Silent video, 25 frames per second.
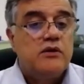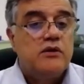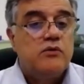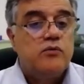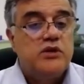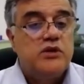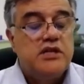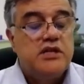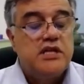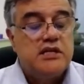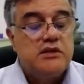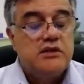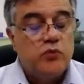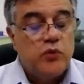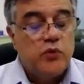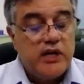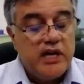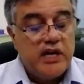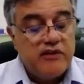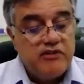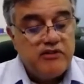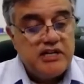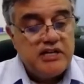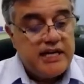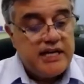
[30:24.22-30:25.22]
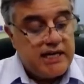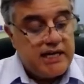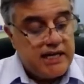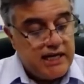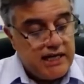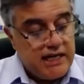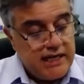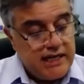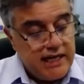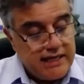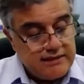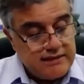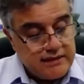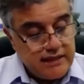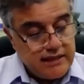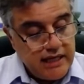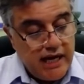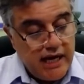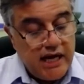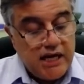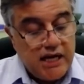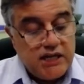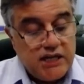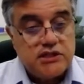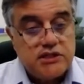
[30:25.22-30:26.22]
with whatever data it has
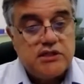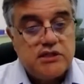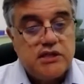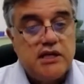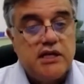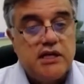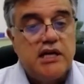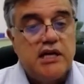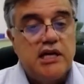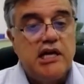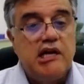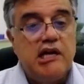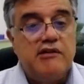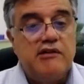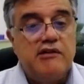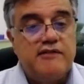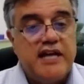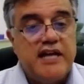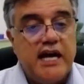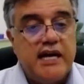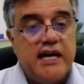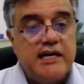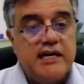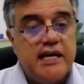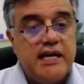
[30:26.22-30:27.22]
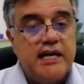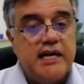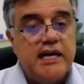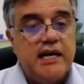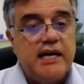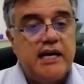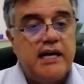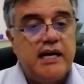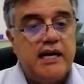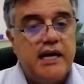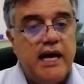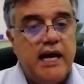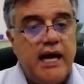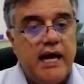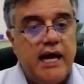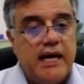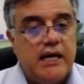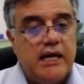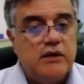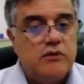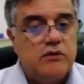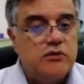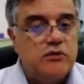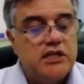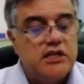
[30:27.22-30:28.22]
cached. If that data,
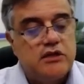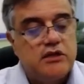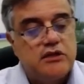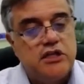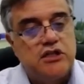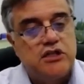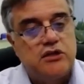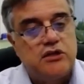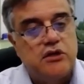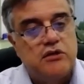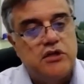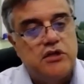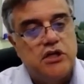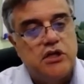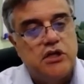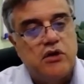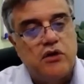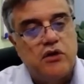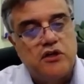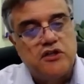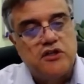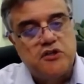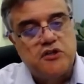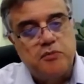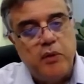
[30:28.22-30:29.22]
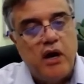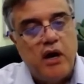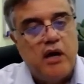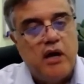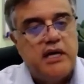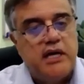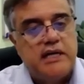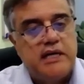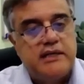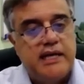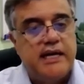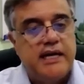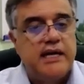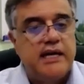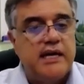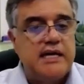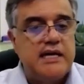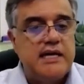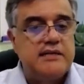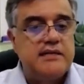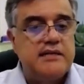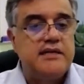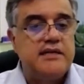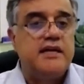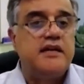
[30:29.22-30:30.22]
the corresponding data
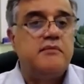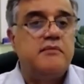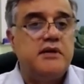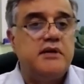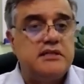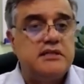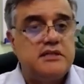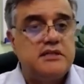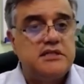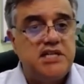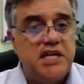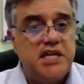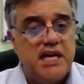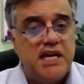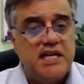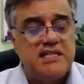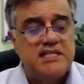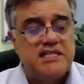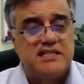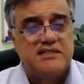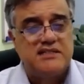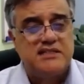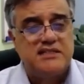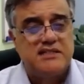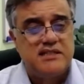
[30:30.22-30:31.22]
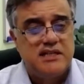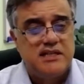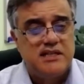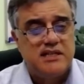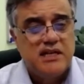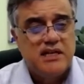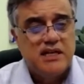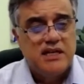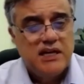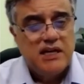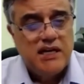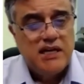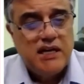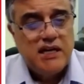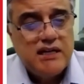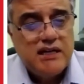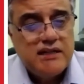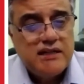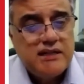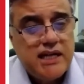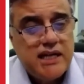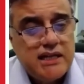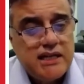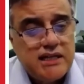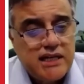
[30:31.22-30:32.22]
in the database changes,
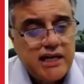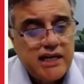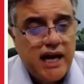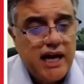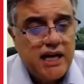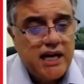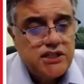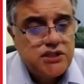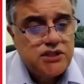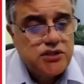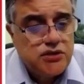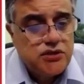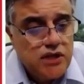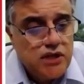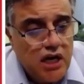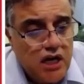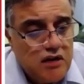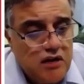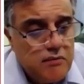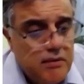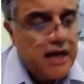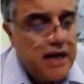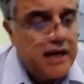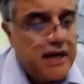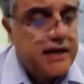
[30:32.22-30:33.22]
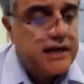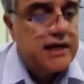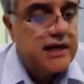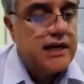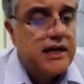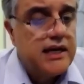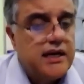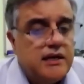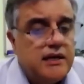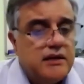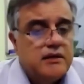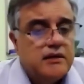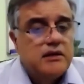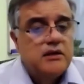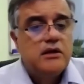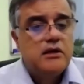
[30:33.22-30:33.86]
then the cache should automatically